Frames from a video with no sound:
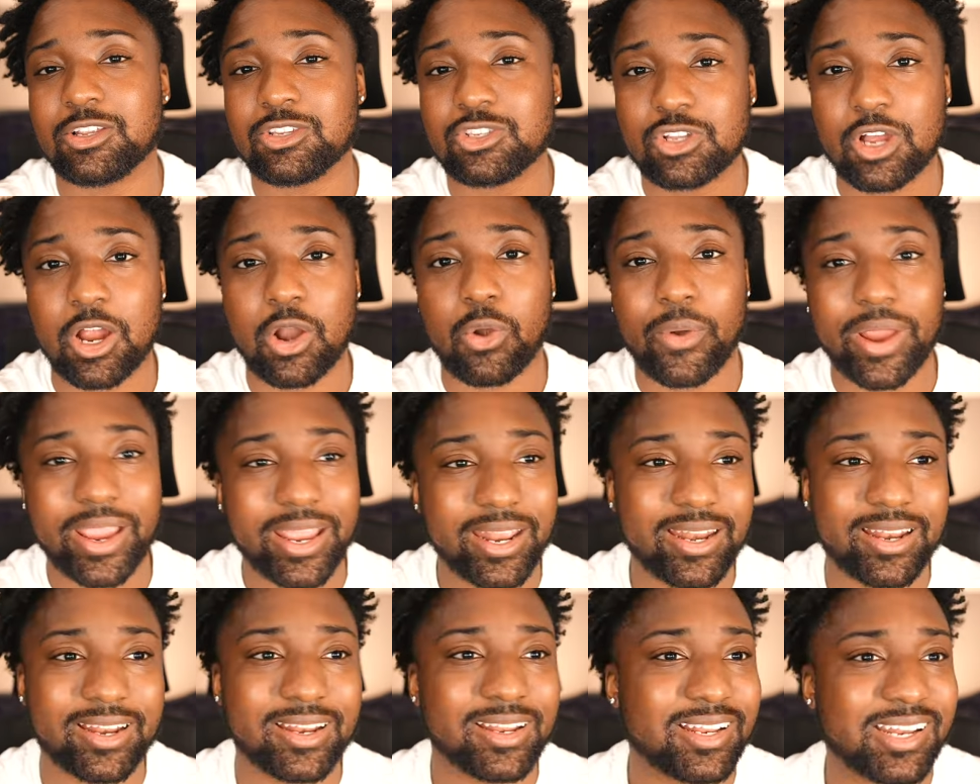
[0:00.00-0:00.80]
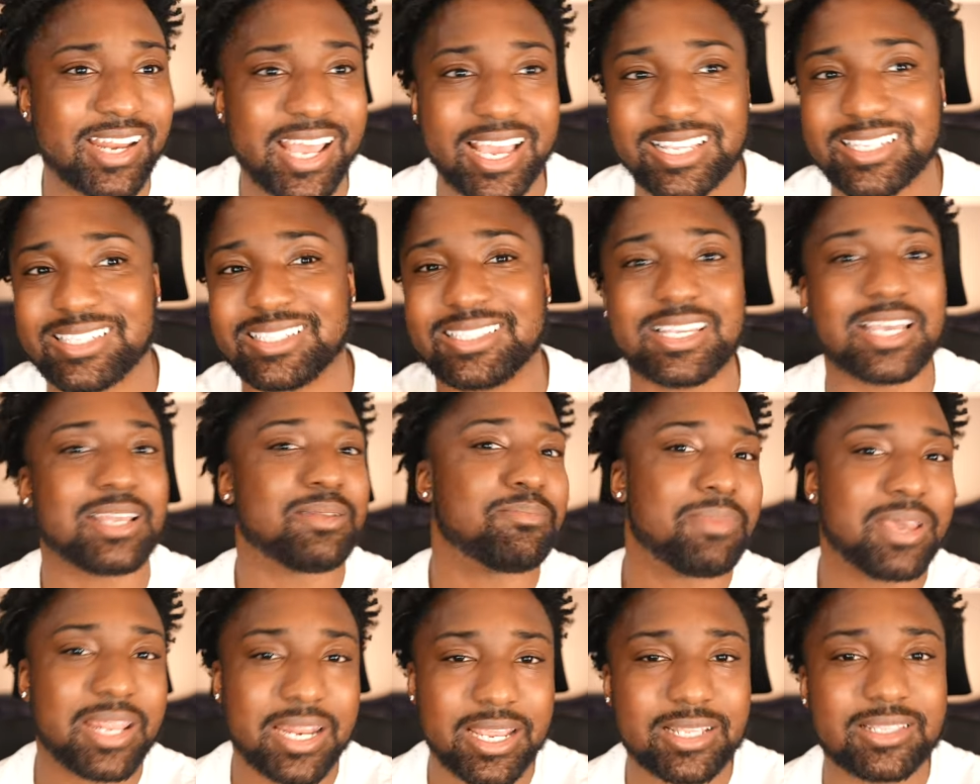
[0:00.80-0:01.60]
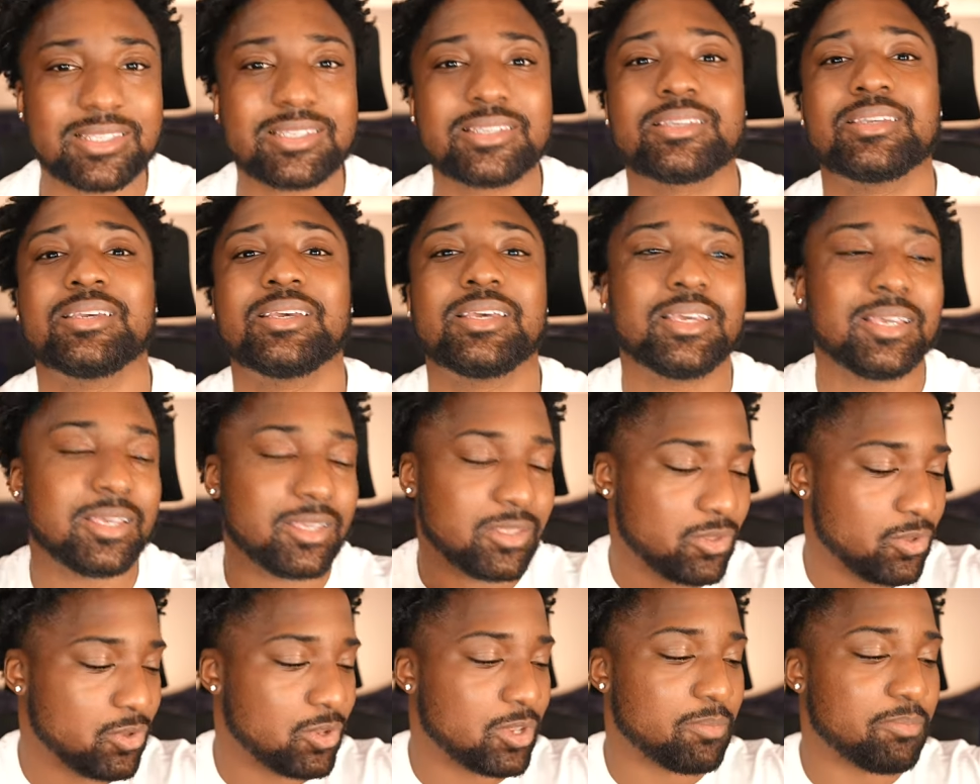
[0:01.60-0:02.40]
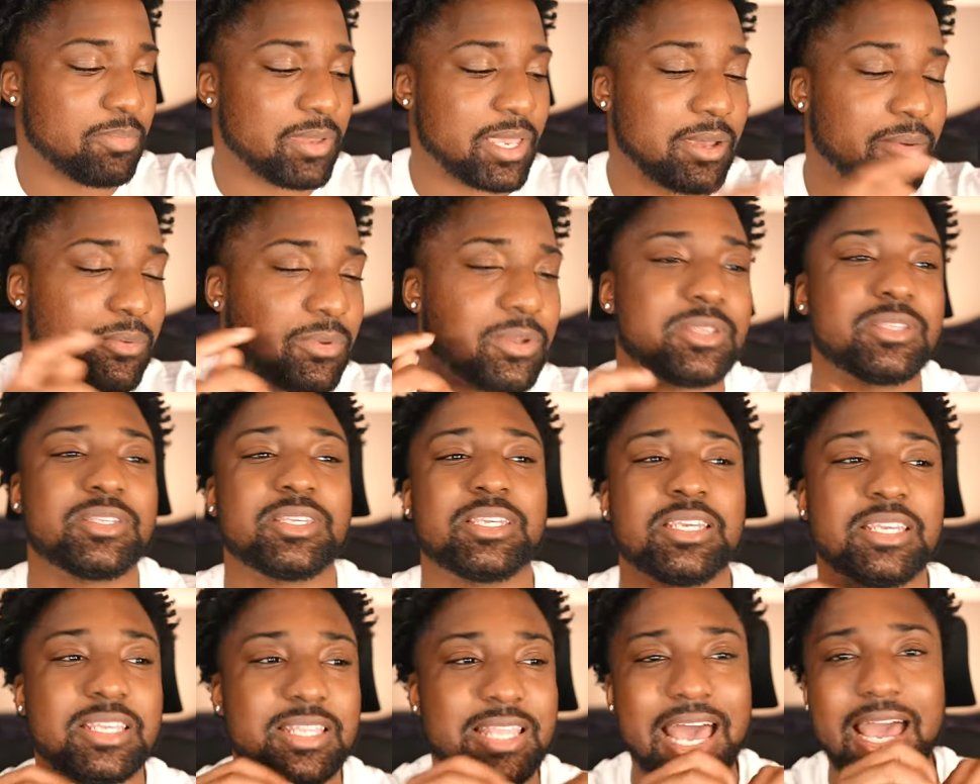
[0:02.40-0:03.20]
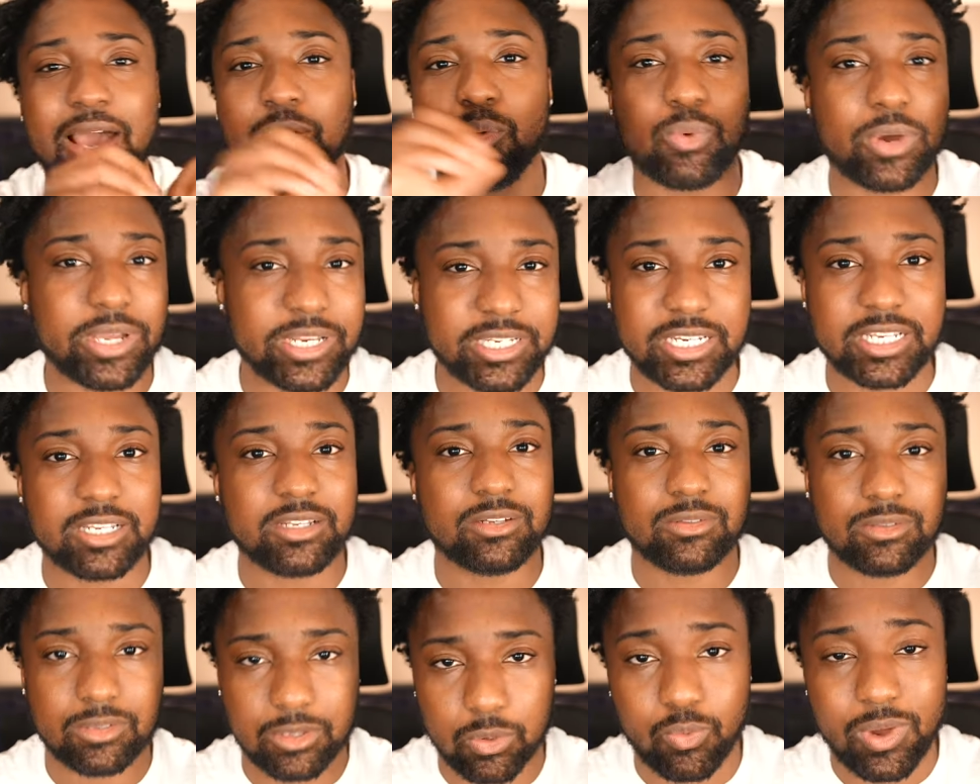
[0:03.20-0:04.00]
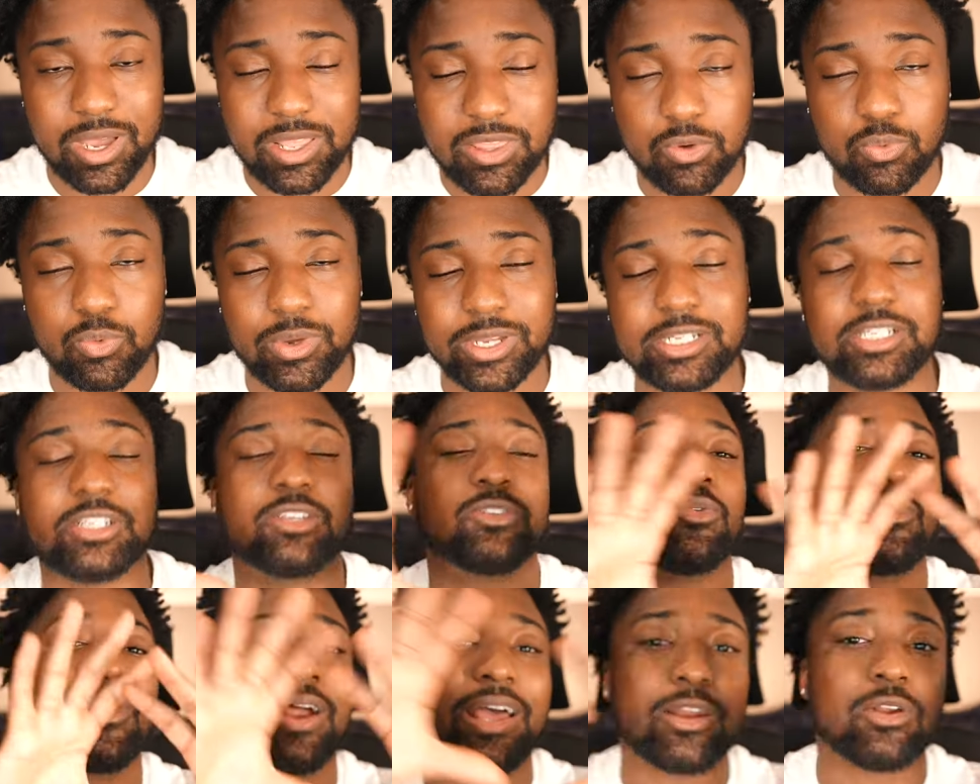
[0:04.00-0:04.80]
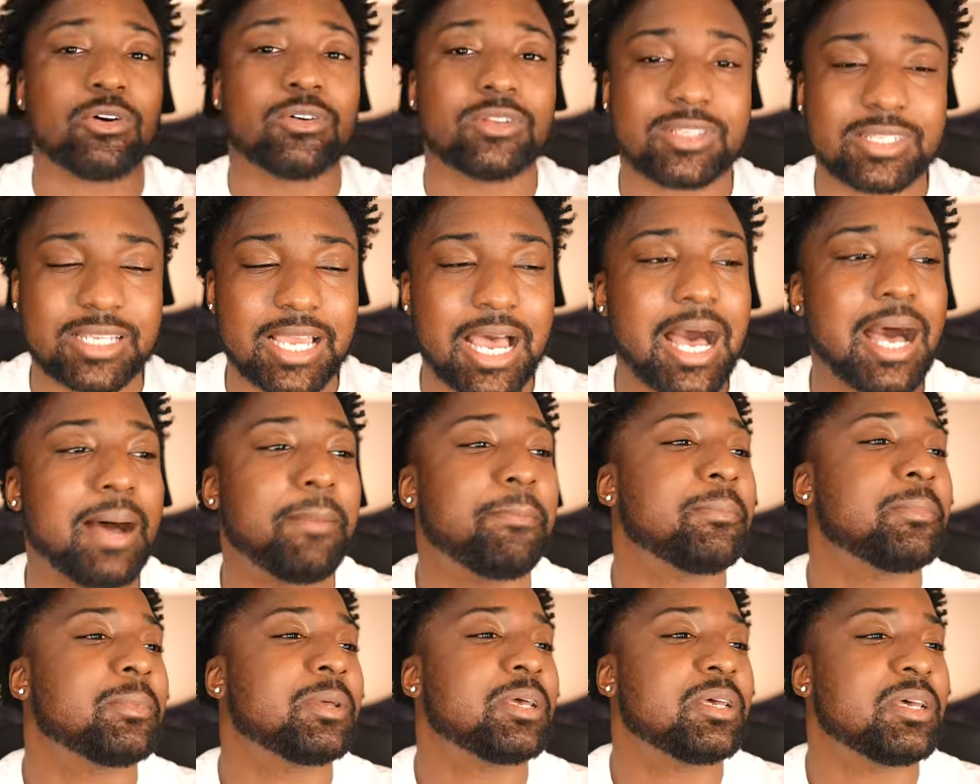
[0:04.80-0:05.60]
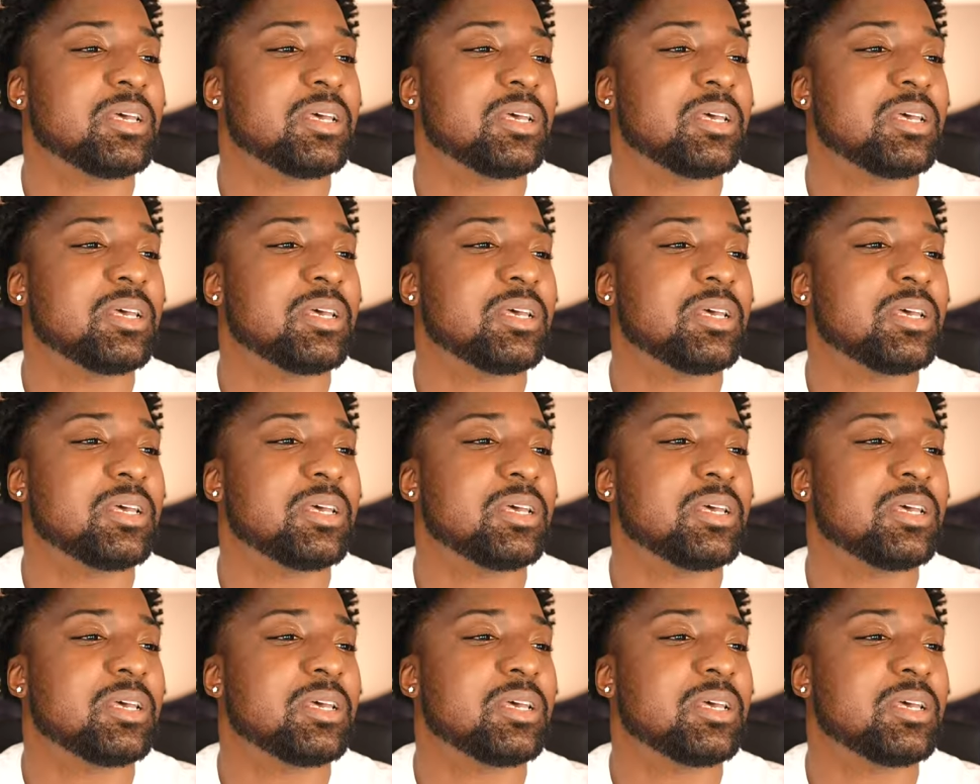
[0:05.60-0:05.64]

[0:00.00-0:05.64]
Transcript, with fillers: to start raining in the next 10 minutes, you could be able to see that widget, the weather widget right on top.